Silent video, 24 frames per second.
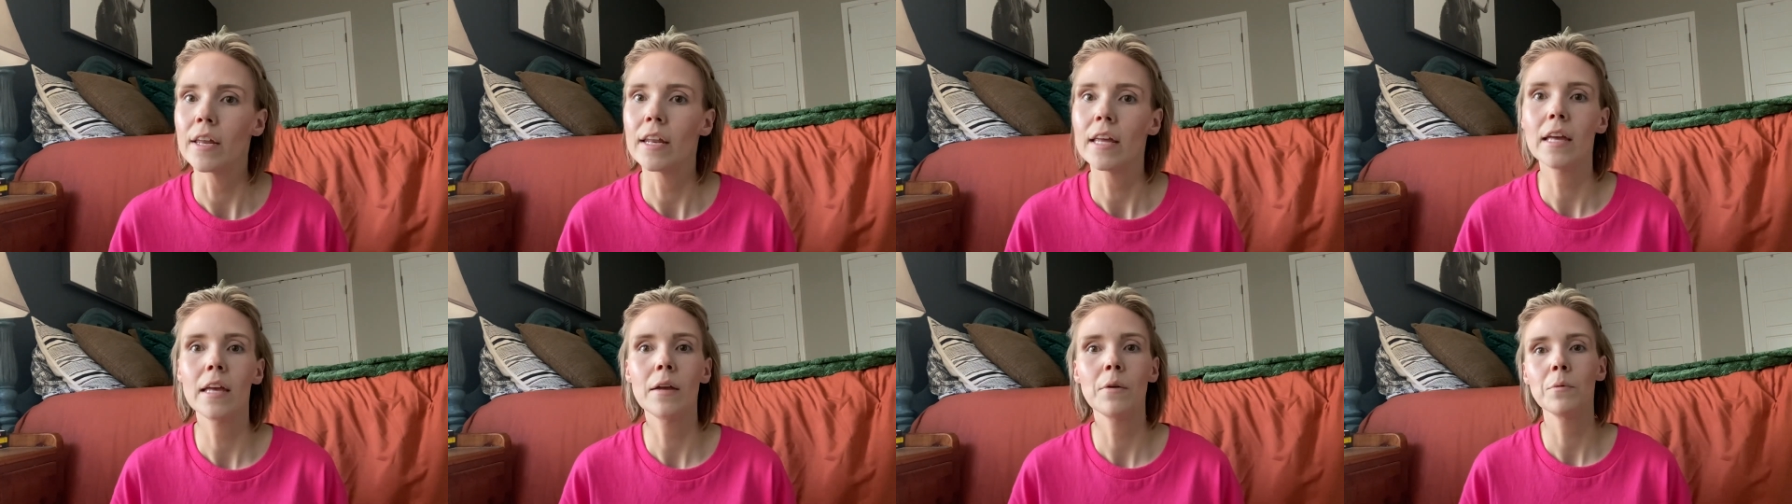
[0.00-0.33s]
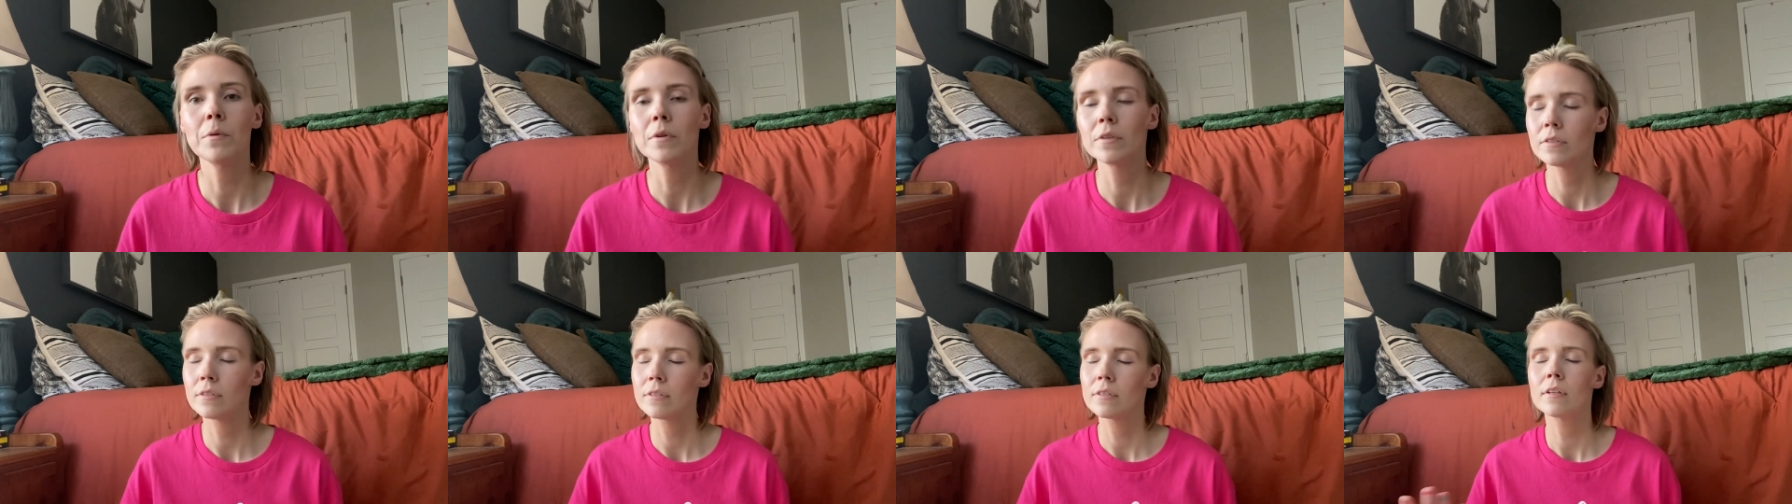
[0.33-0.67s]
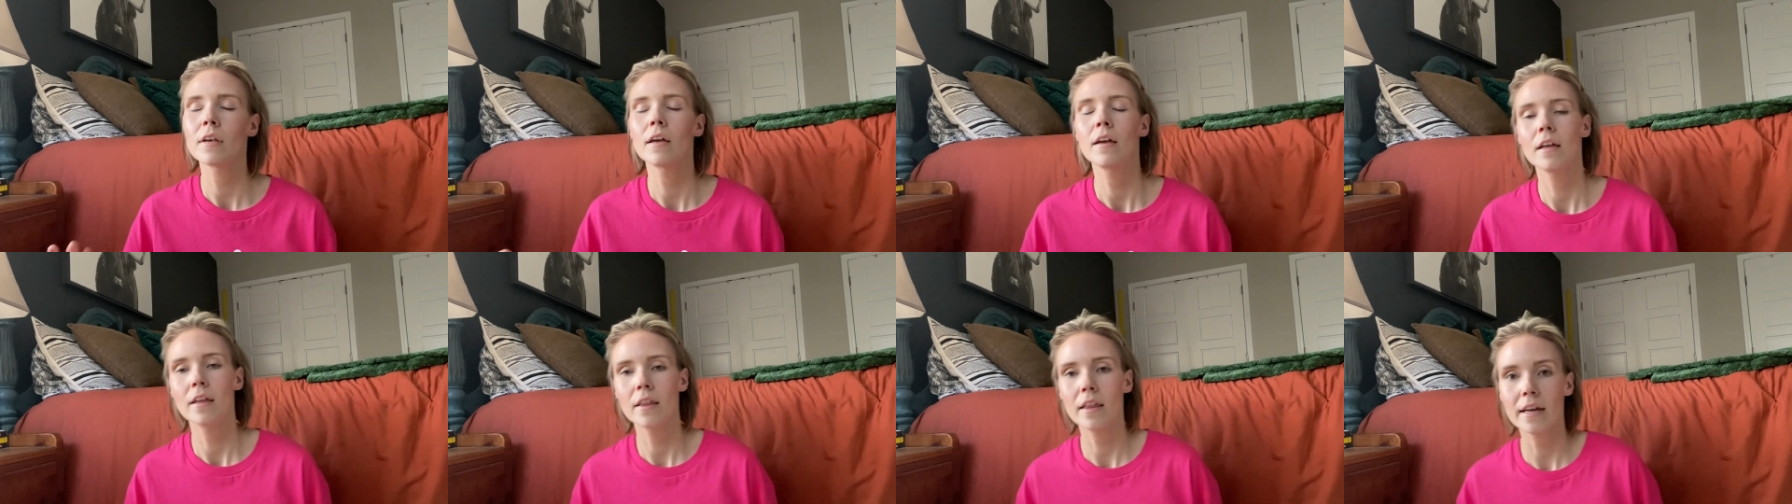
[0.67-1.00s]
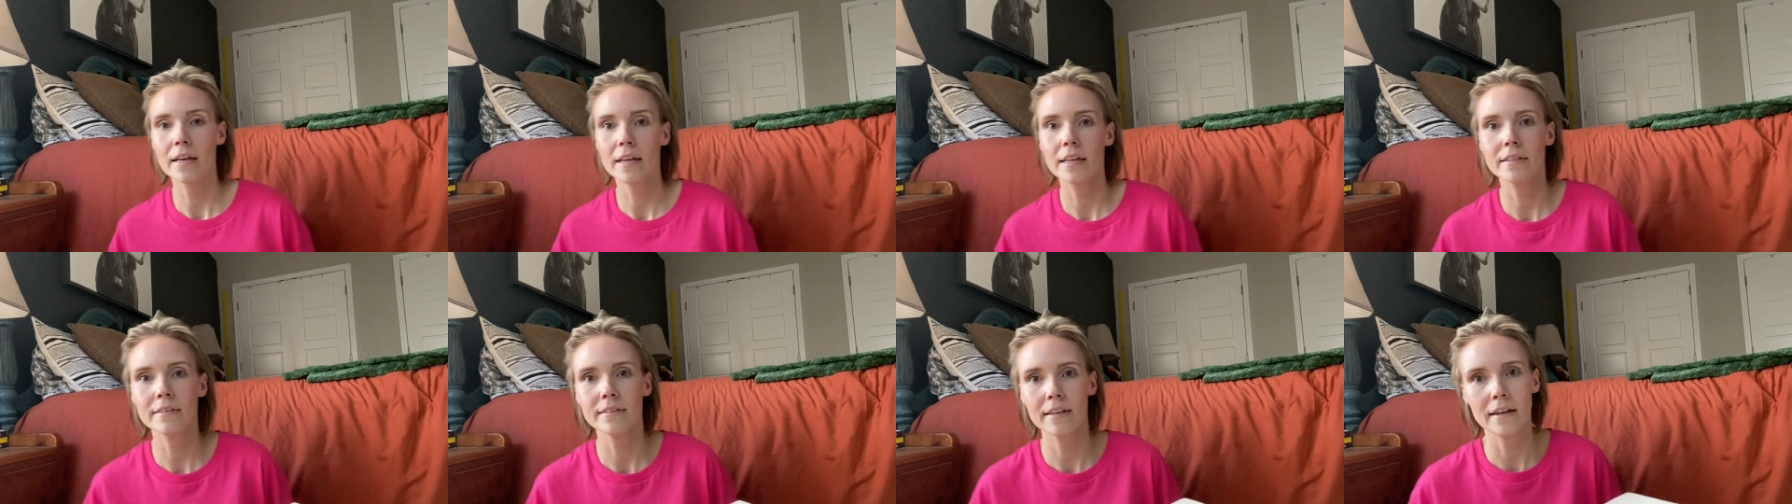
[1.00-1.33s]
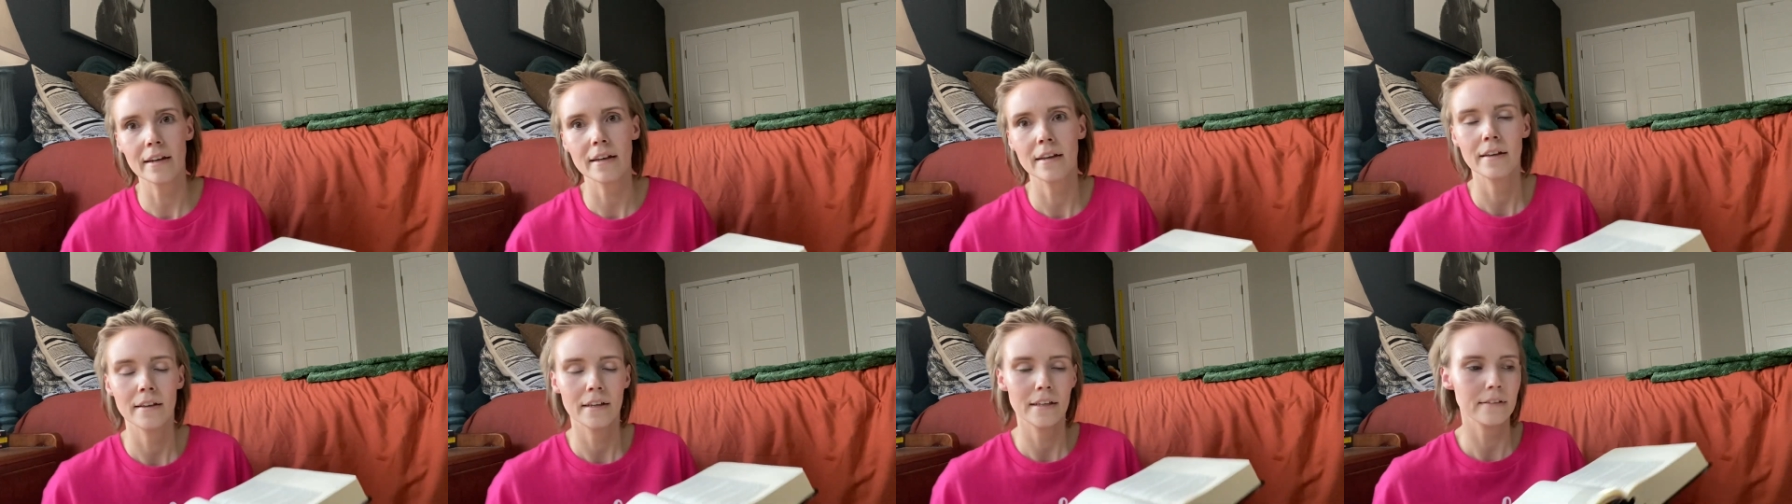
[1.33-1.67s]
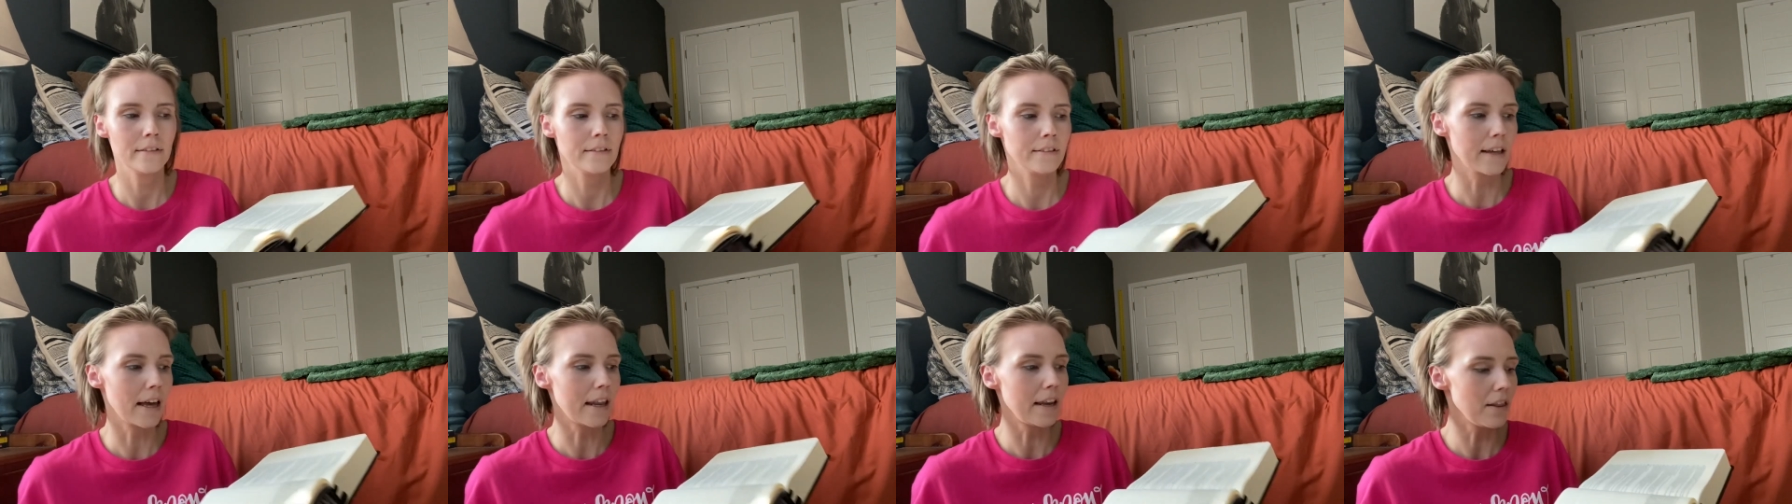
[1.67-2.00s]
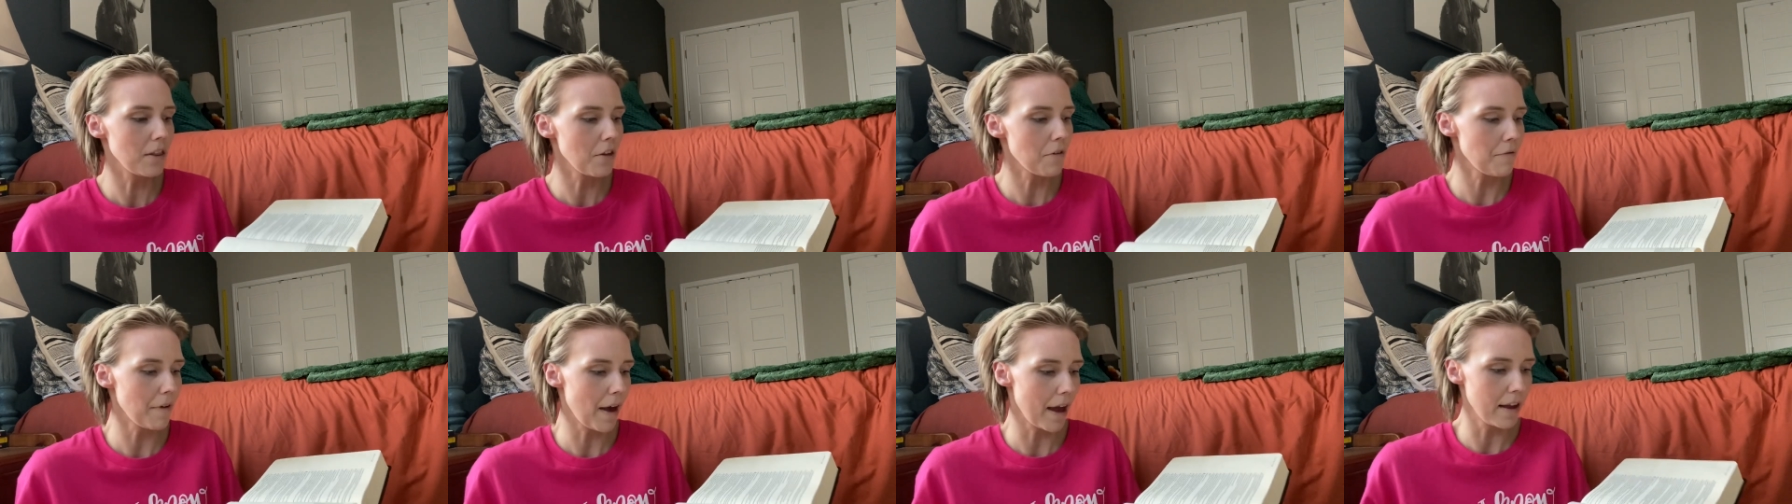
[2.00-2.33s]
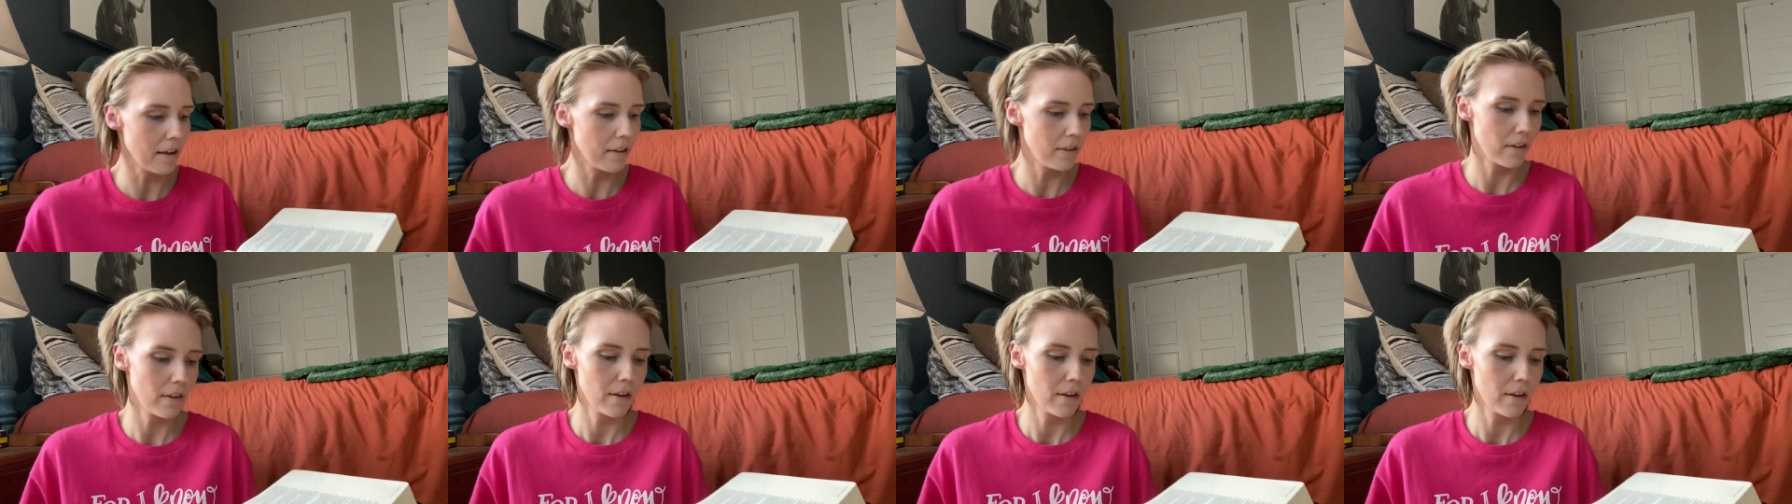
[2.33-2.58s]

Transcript: He was, like he said, his son in the faith.